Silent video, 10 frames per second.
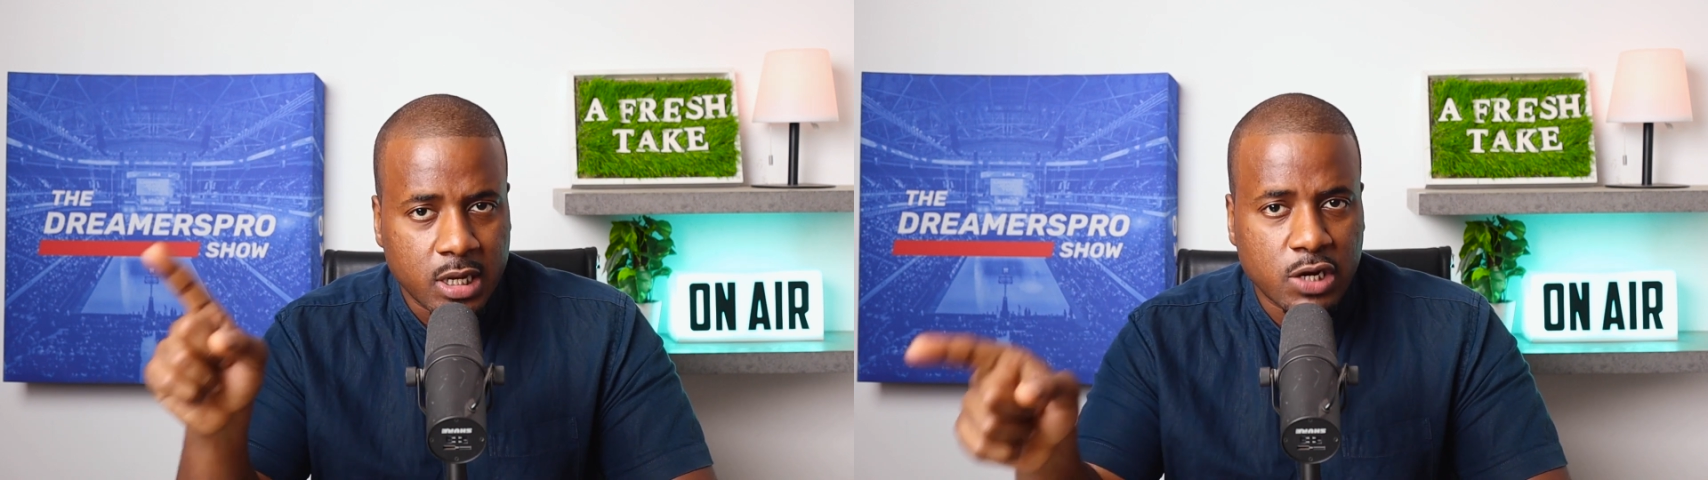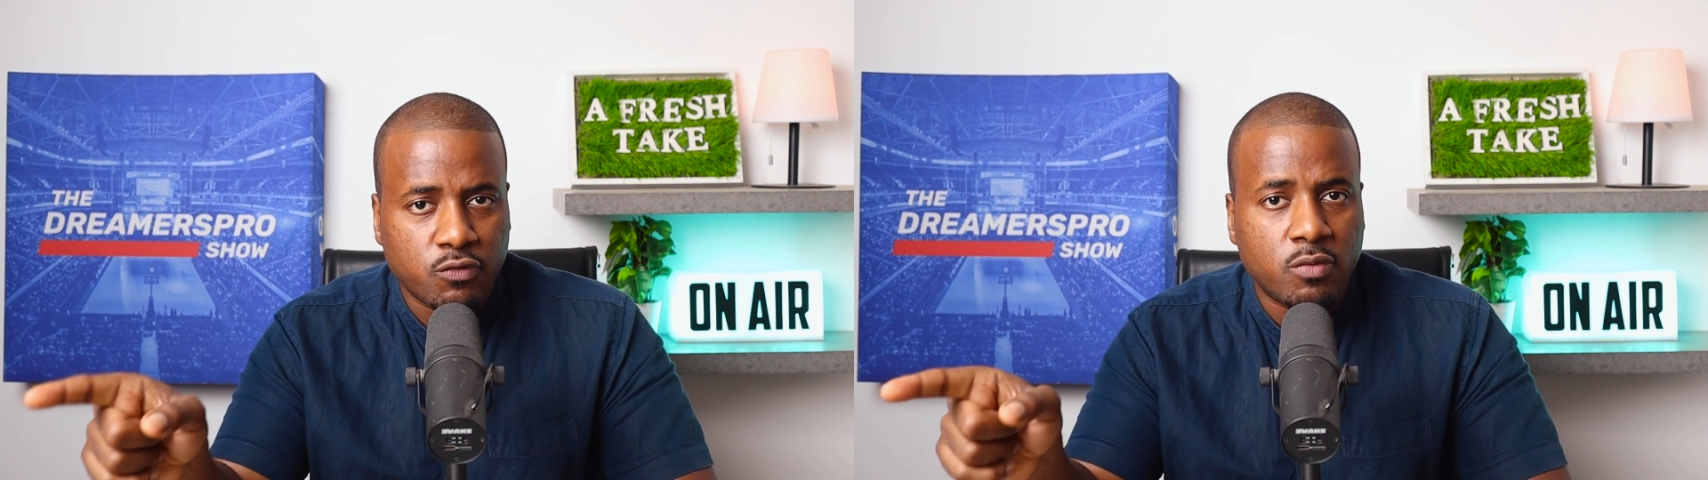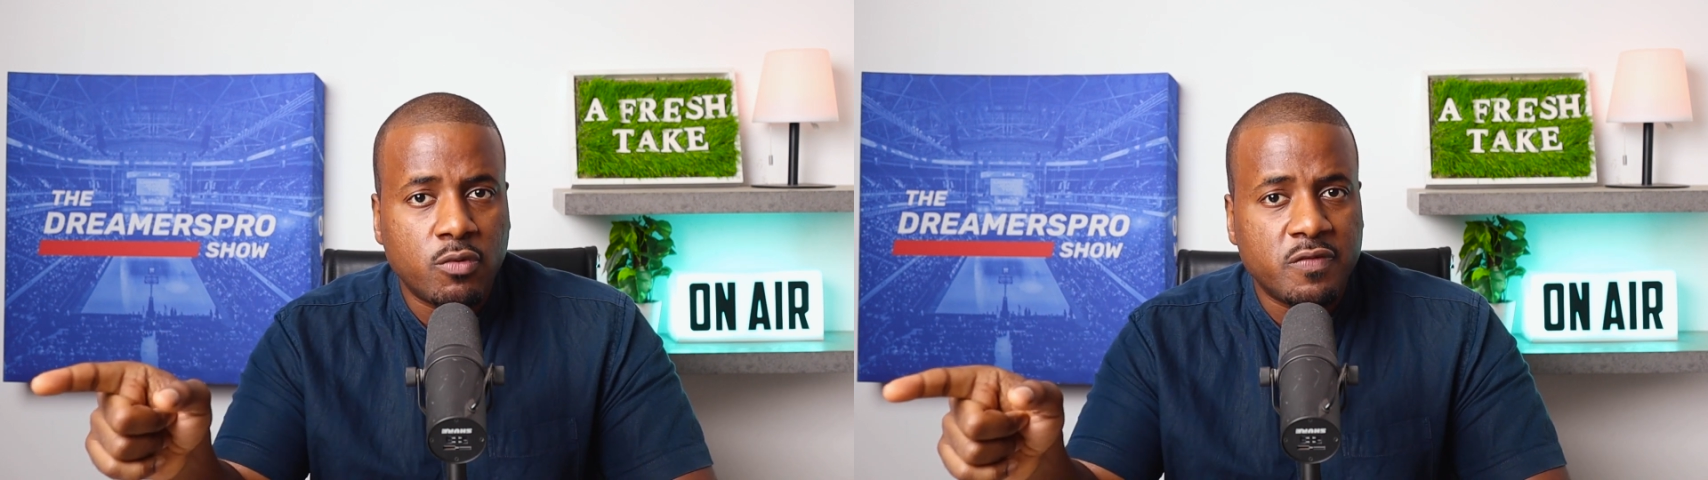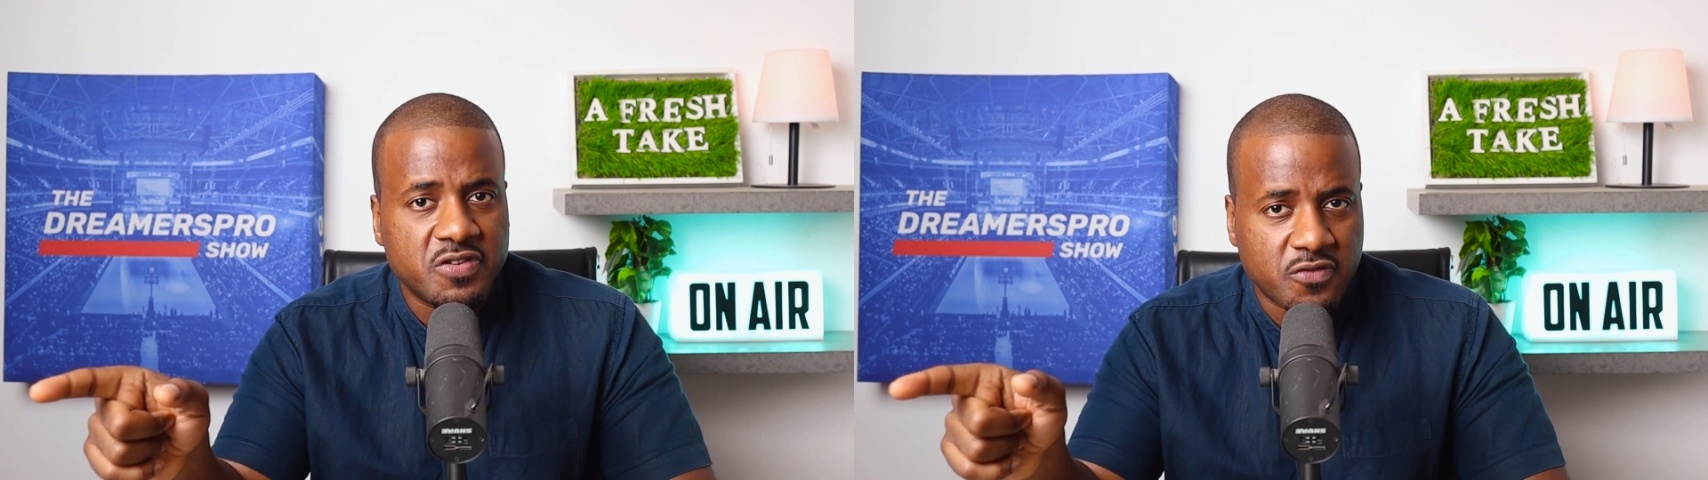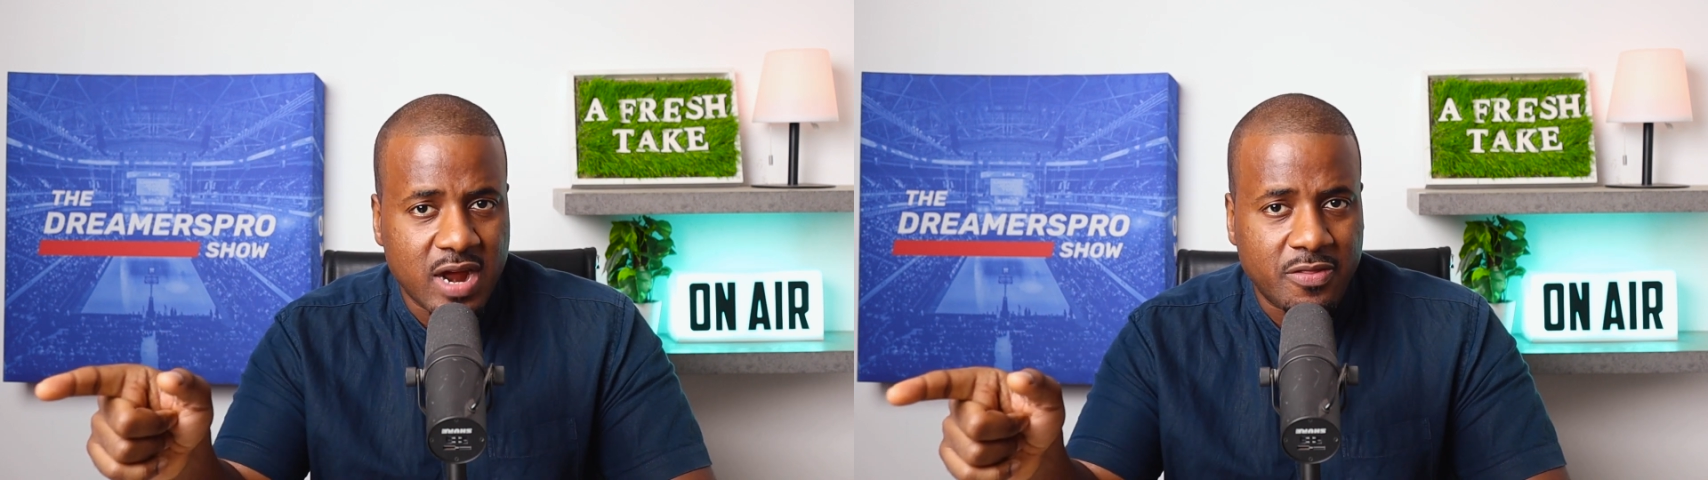he'll remove
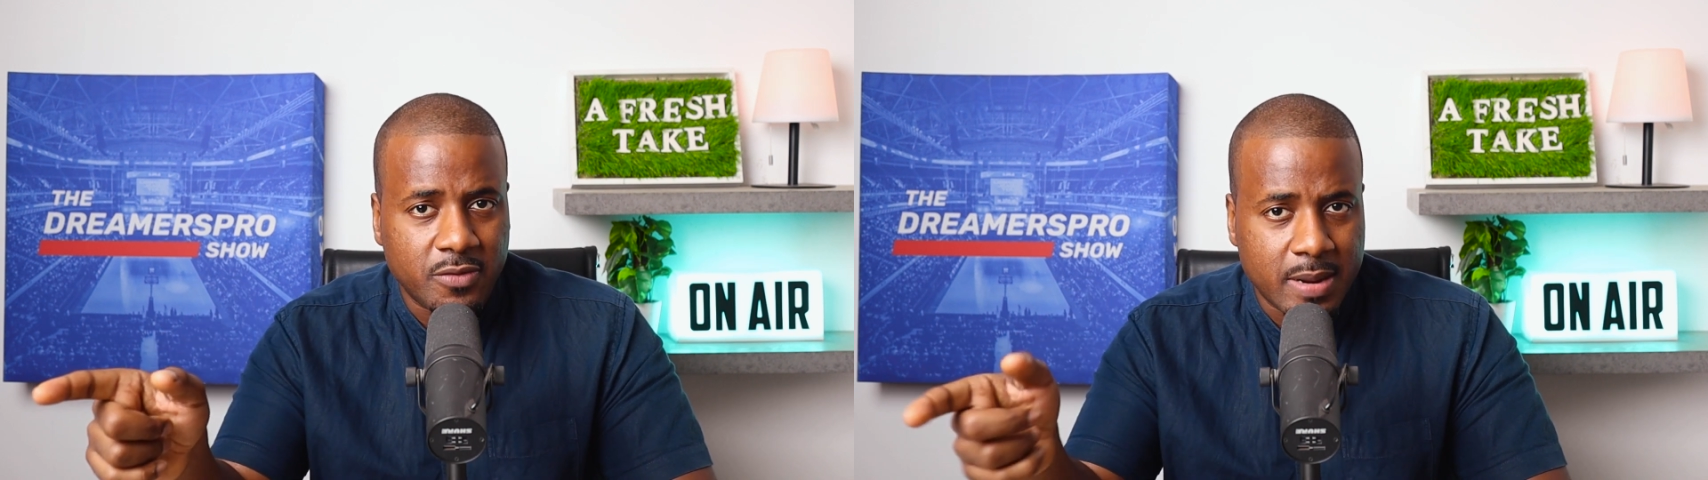his wrath on